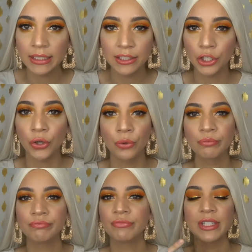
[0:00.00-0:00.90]
you
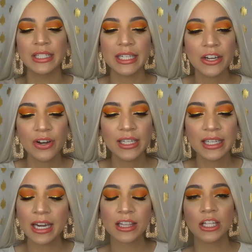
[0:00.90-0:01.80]
know, these earrings,
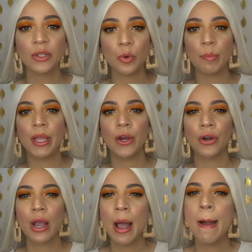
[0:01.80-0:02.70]
and I thought they were bigger,